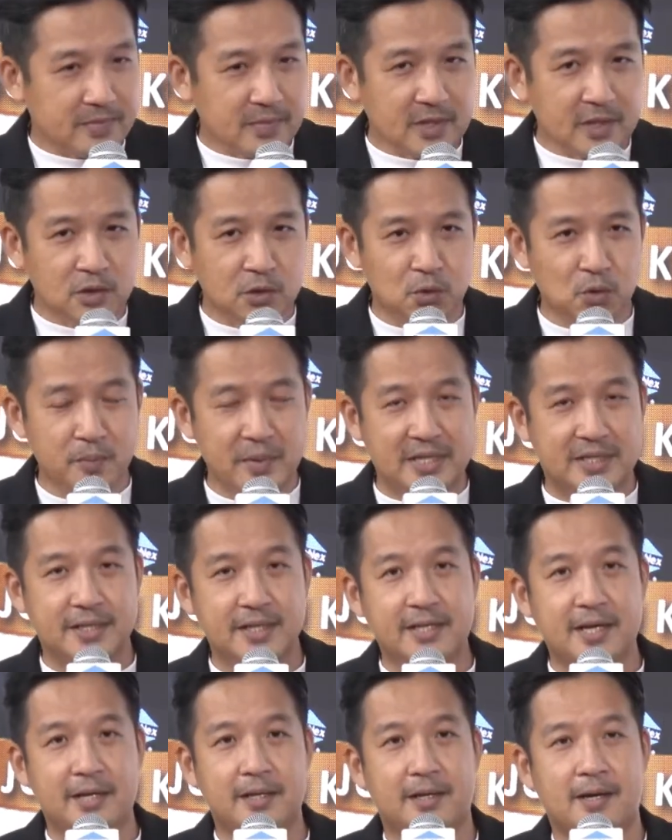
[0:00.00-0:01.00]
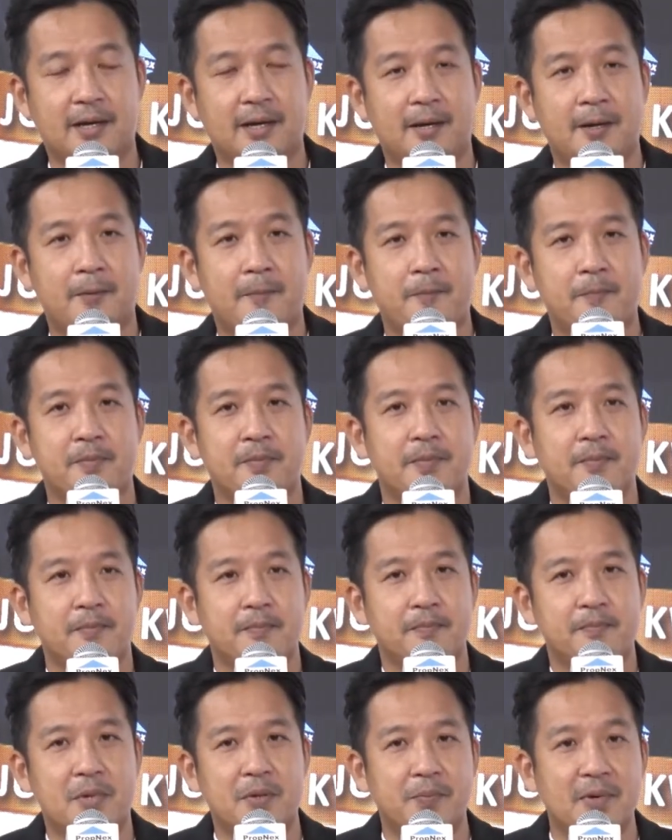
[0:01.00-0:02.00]
to make sure that
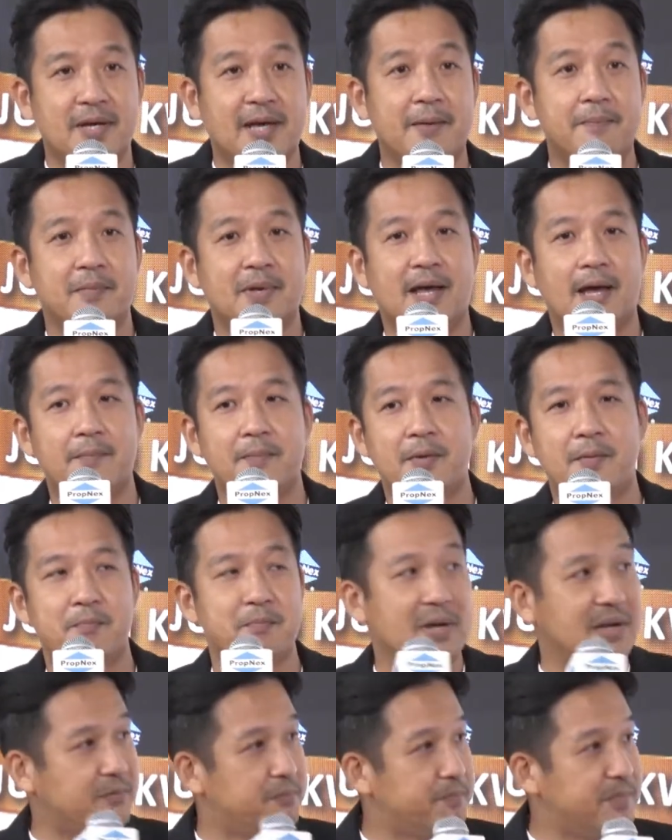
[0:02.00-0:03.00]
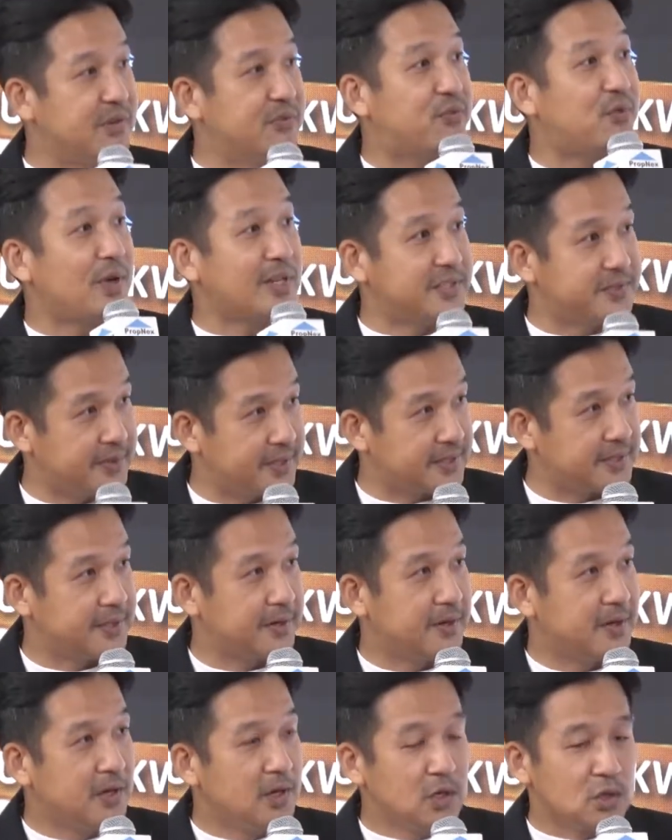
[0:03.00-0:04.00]
people can come and be friends first.
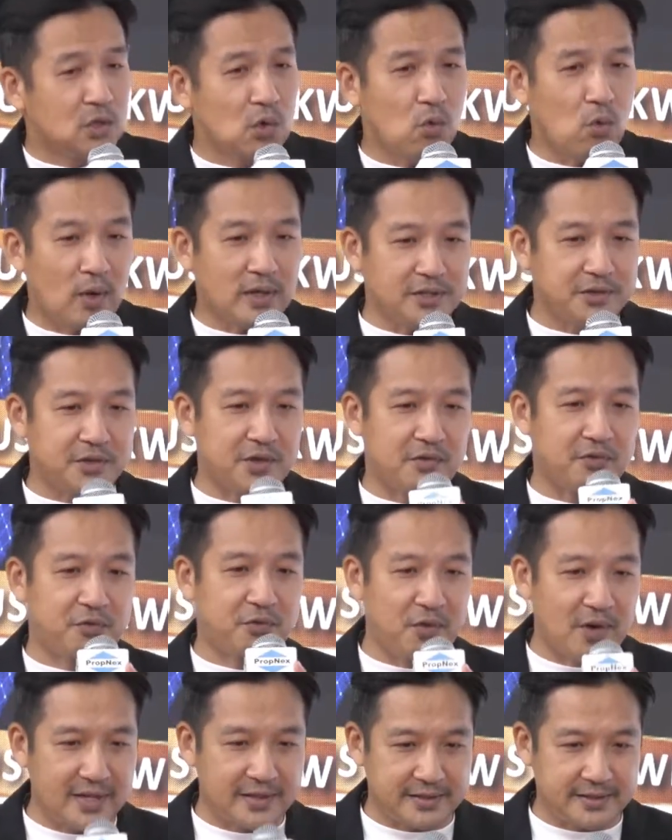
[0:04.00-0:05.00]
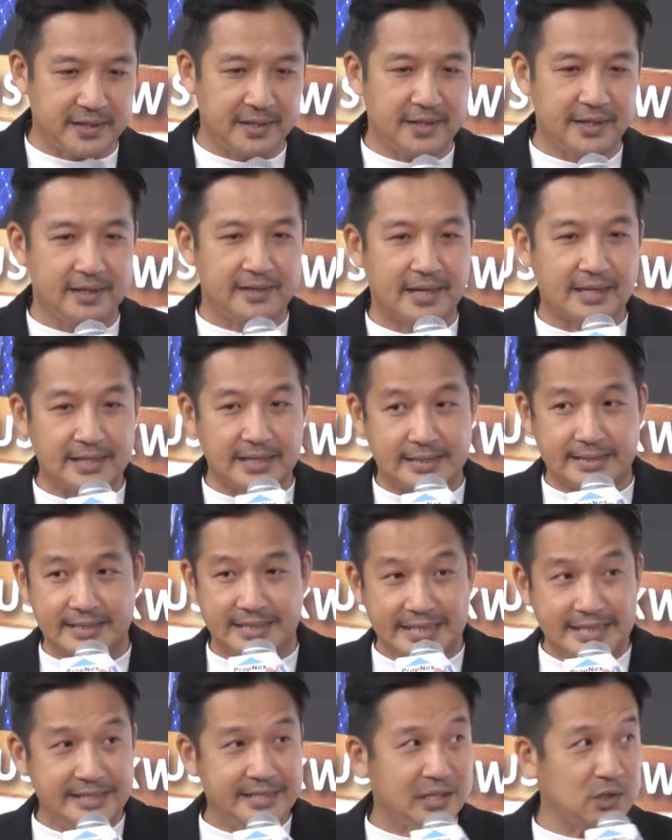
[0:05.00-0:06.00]
So once you're friends, then it's
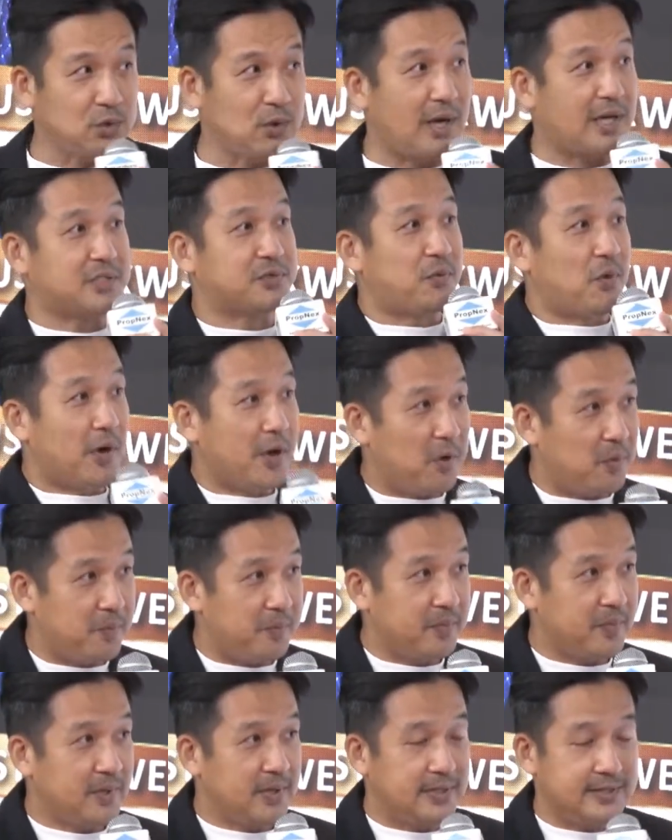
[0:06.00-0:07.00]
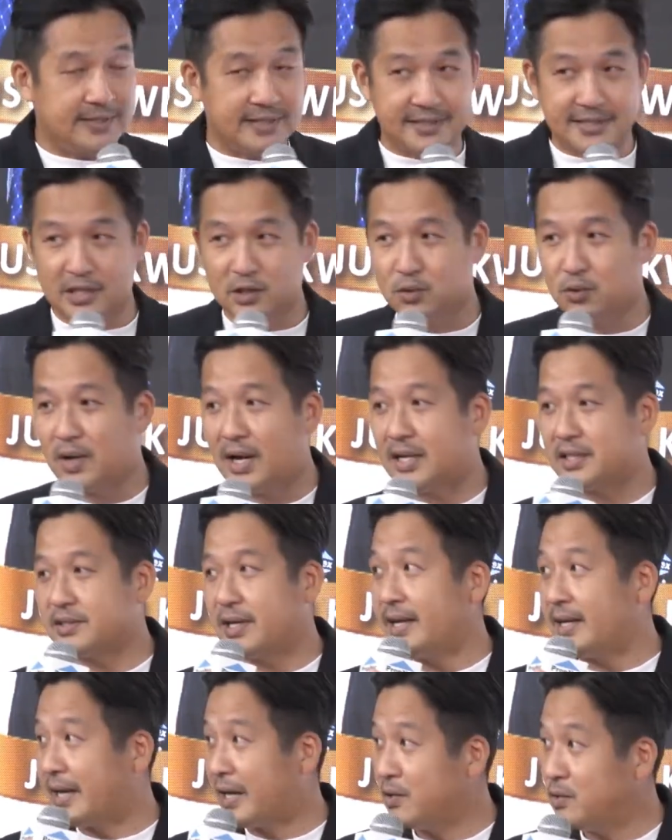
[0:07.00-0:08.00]
easier to ask for help. It's easier to ask,
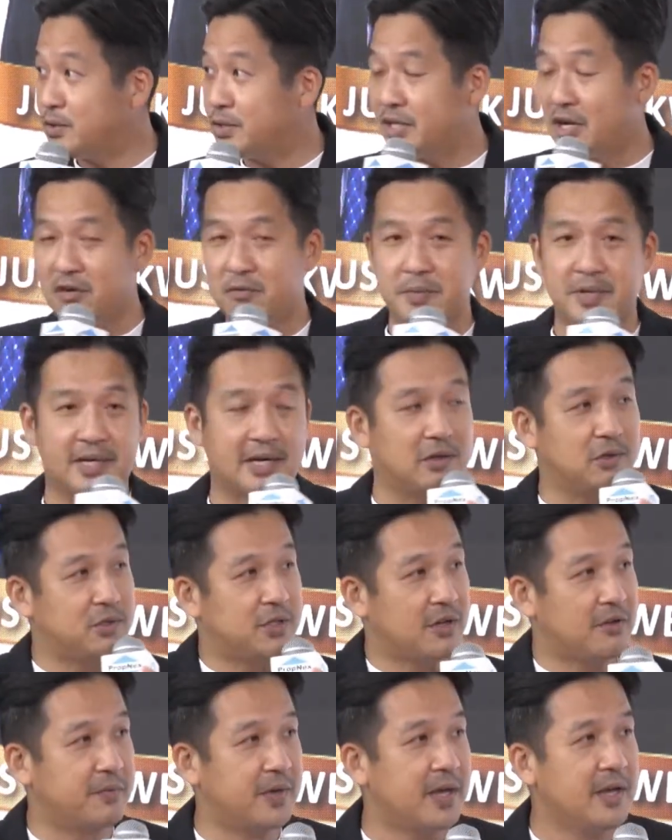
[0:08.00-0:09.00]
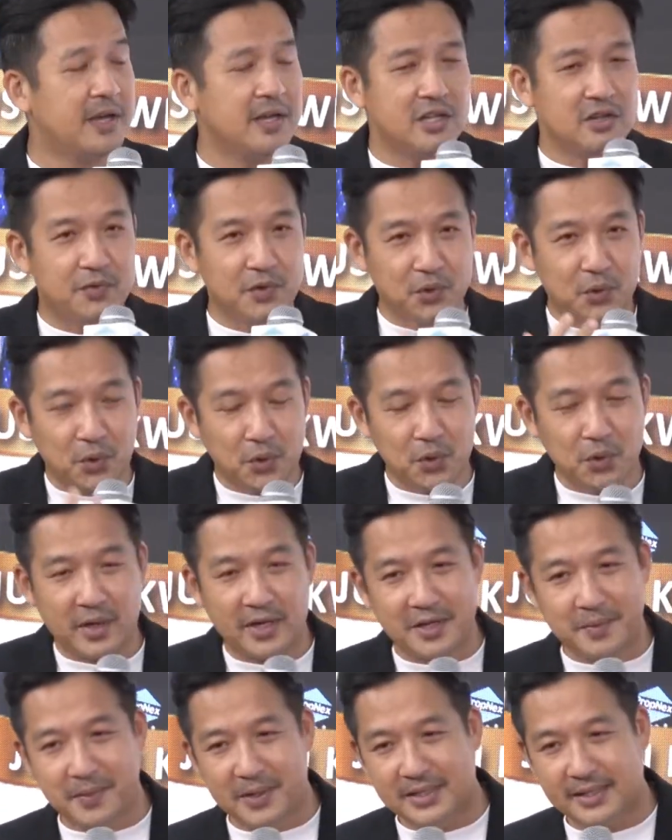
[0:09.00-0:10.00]
hey, can you share with me? Can you share with me? If you don't know
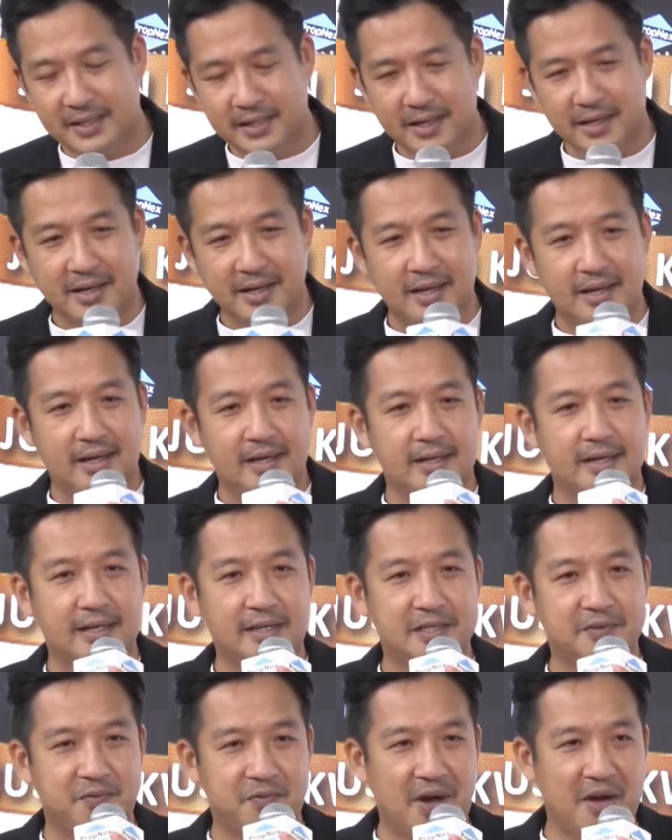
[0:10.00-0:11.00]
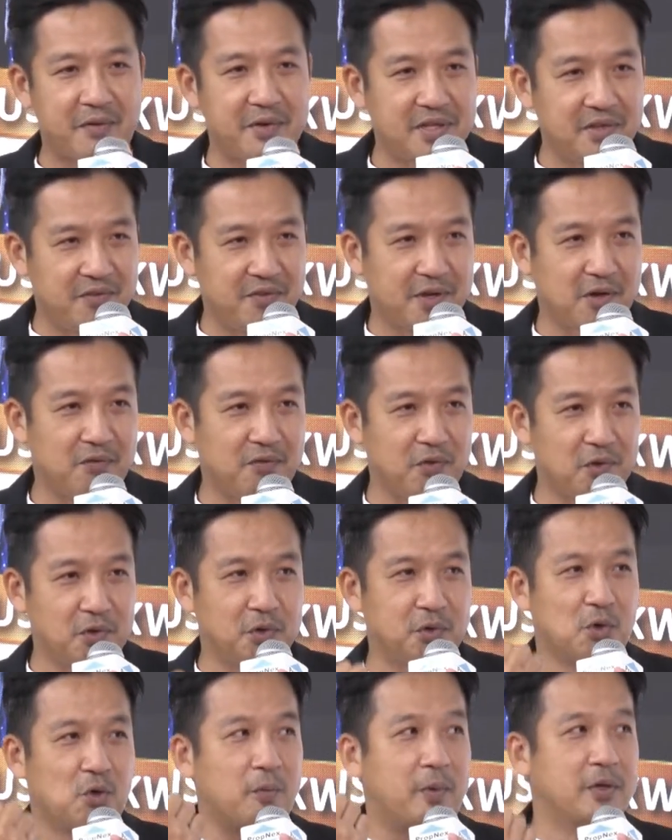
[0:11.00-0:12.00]
anybody, it is very difficult for you
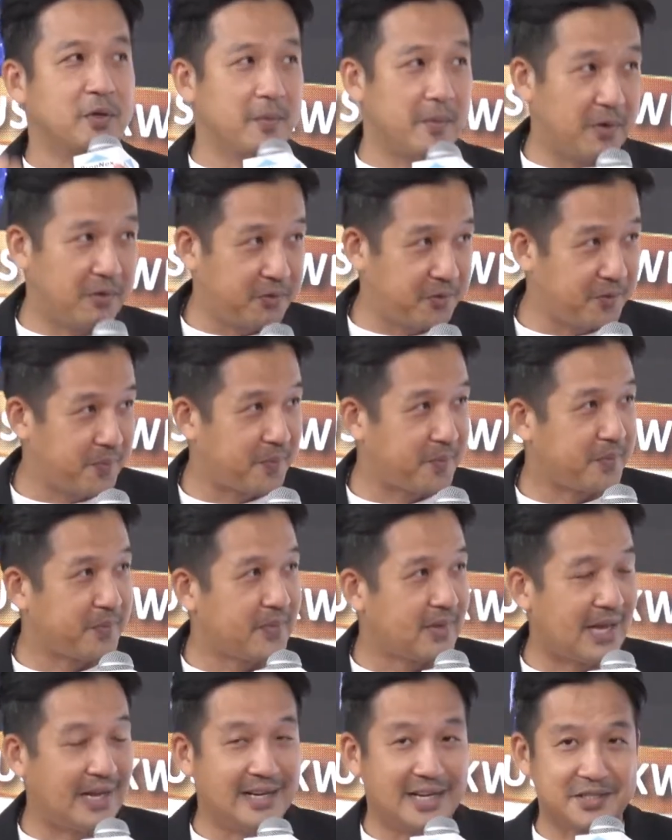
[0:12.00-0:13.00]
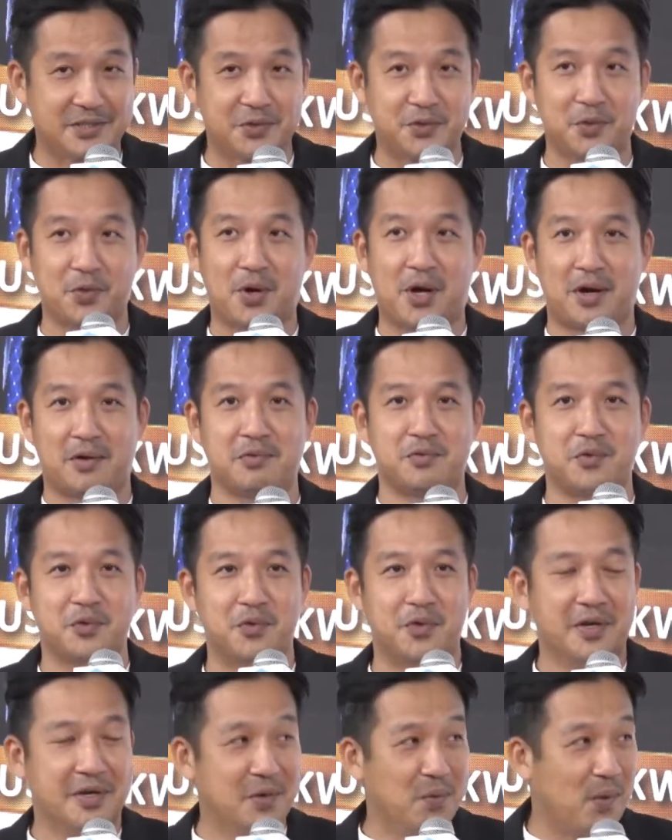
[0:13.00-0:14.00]
to open your mouth unless you
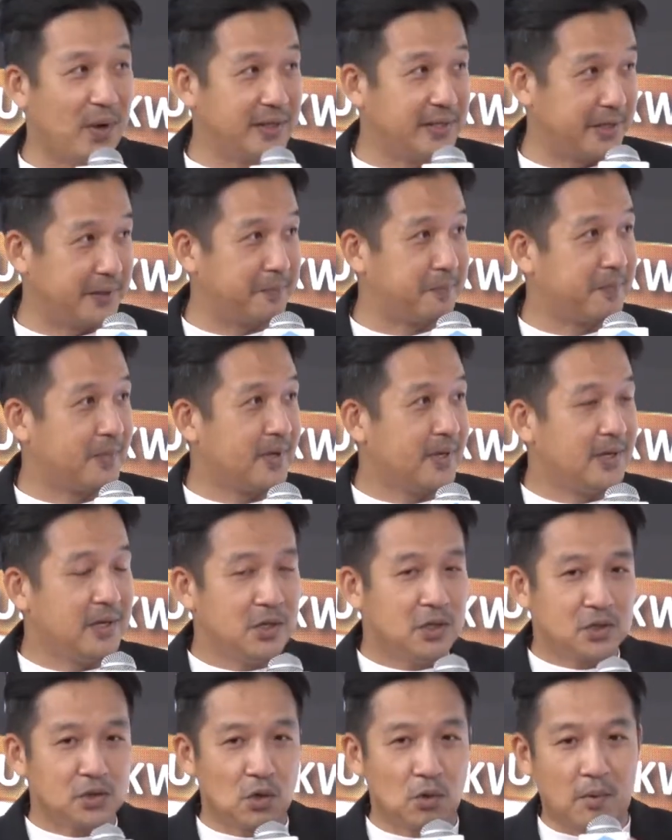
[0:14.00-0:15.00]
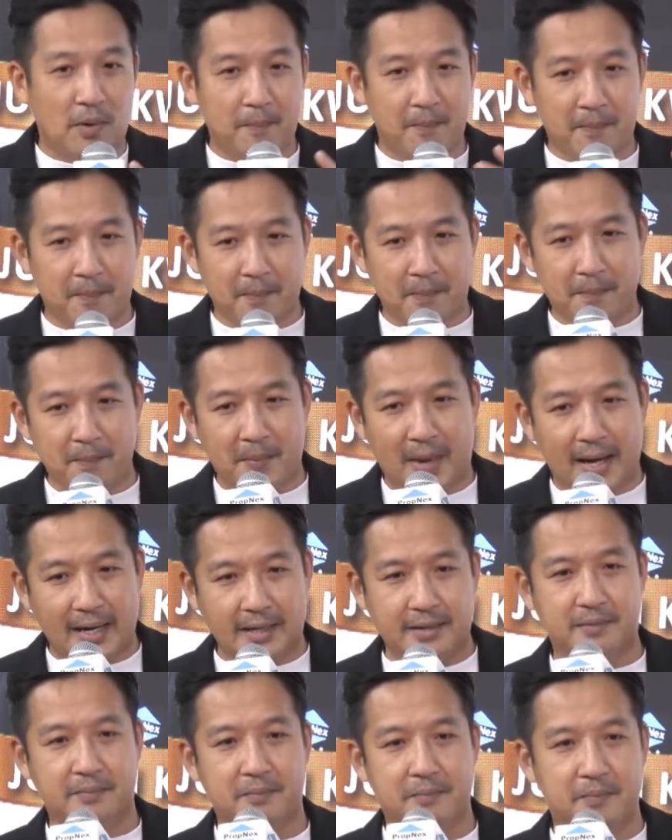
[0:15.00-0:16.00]
really want it. So
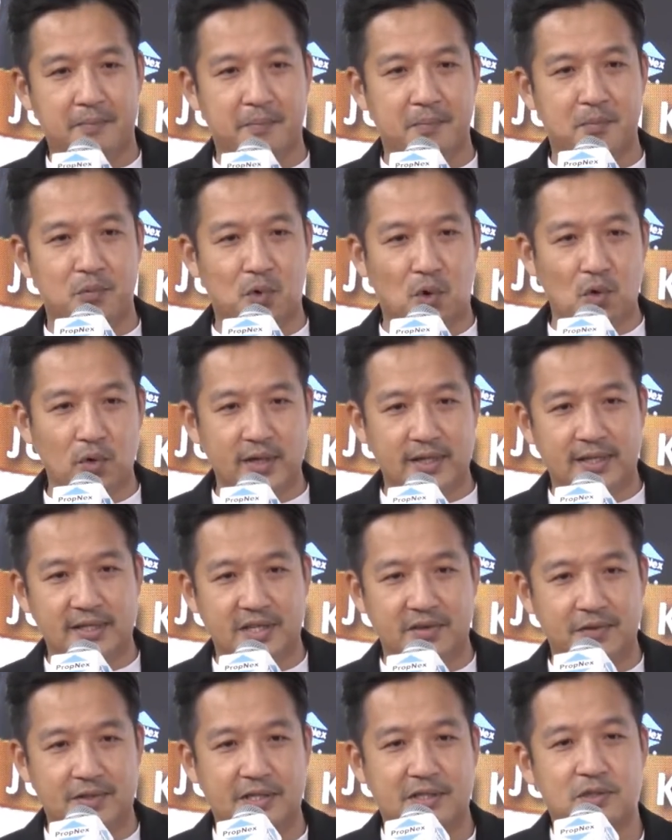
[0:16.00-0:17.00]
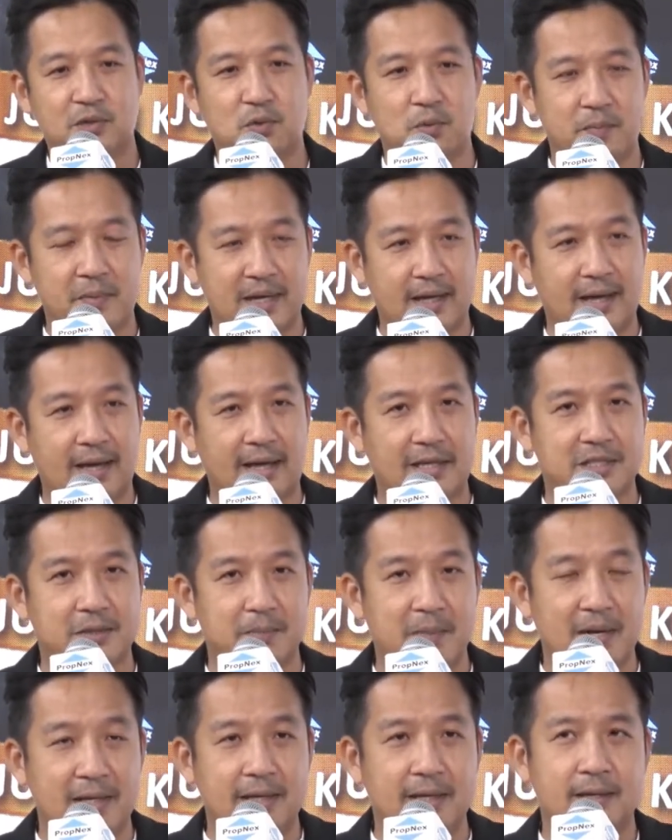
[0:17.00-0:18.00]
my role in the division is to make as
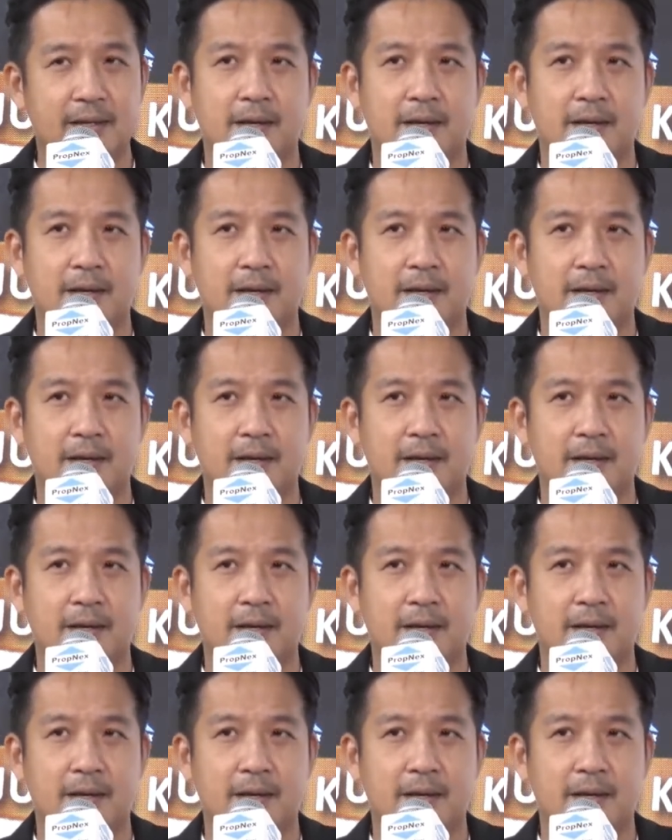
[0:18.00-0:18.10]
many